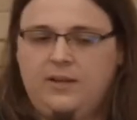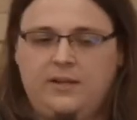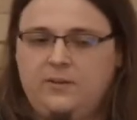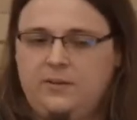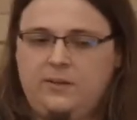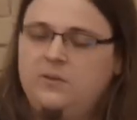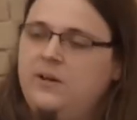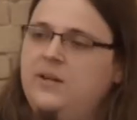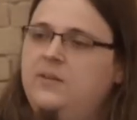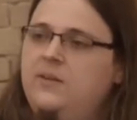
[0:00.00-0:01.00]
And on the other
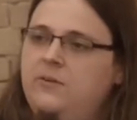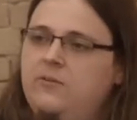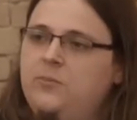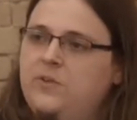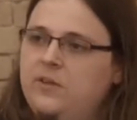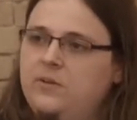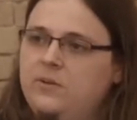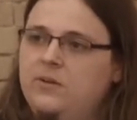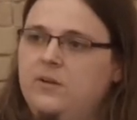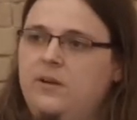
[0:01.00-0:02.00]
hand, the European
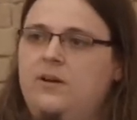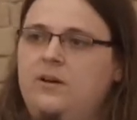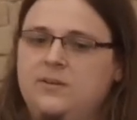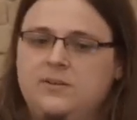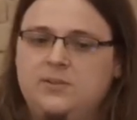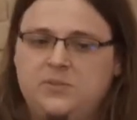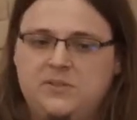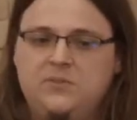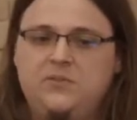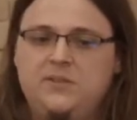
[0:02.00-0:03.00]
Union law
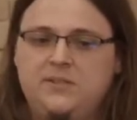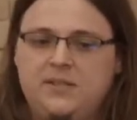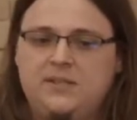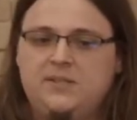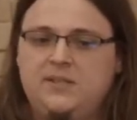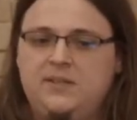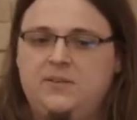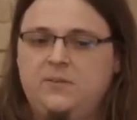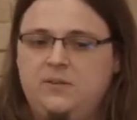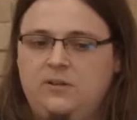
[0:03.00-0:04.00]
specifically says
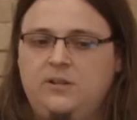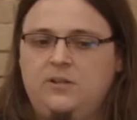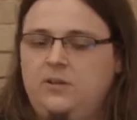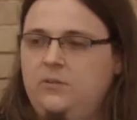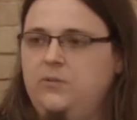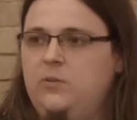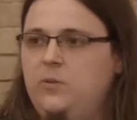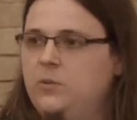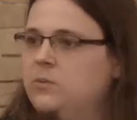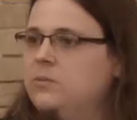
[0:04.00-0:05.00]
that you are not allowed to
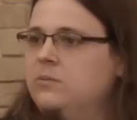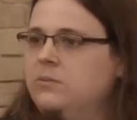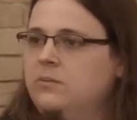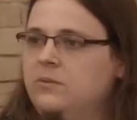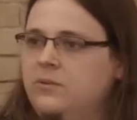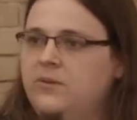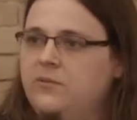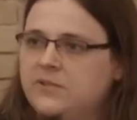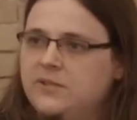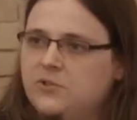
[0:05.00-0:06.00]
do
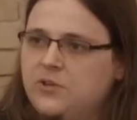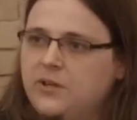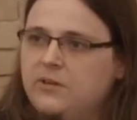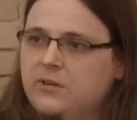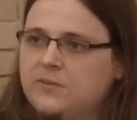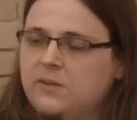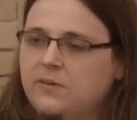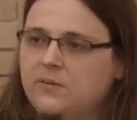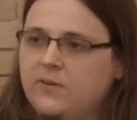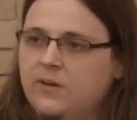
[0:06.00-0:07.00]
reverse engineering of
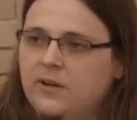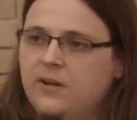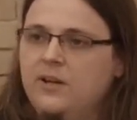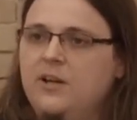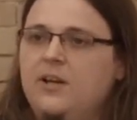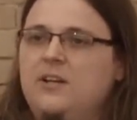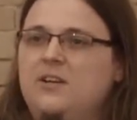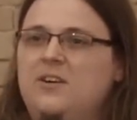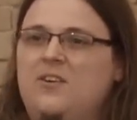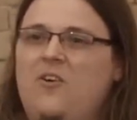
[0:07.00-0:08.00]
software.
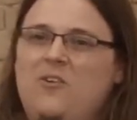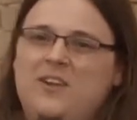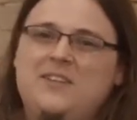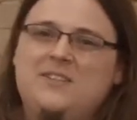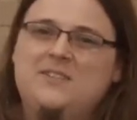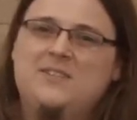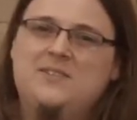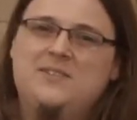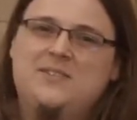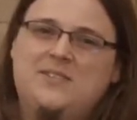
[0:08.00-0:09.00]
Only in
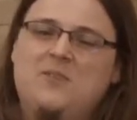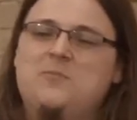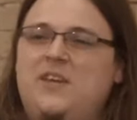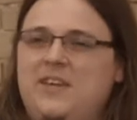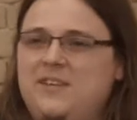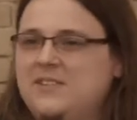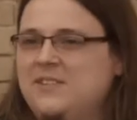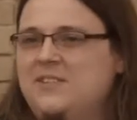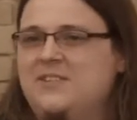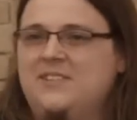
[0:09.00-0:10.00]
some
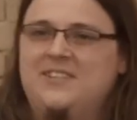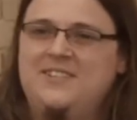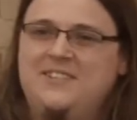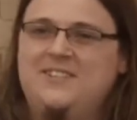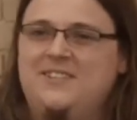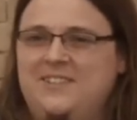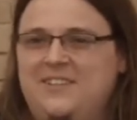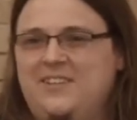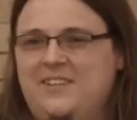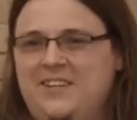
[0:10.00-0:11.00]
cases, and uh,
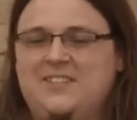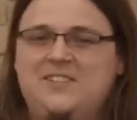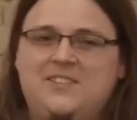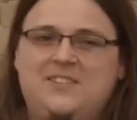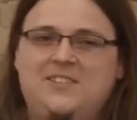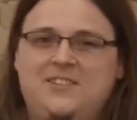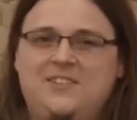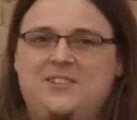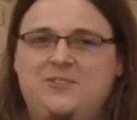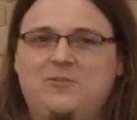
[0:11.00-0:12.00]
the cases
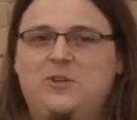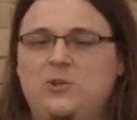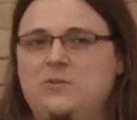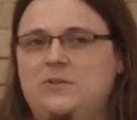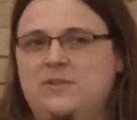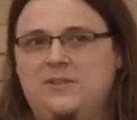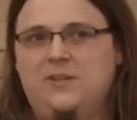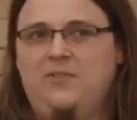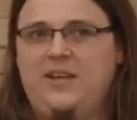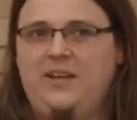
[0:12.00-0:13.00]
uh, include
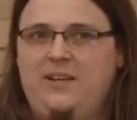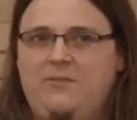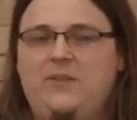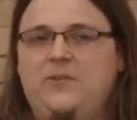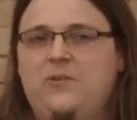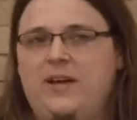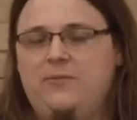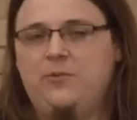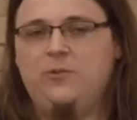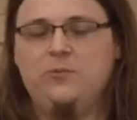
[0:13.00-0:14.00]
stuff like when you
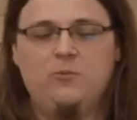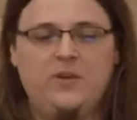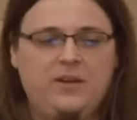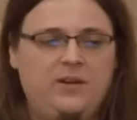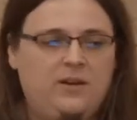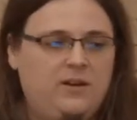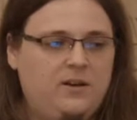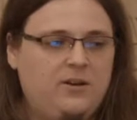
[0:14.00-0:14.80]
have to make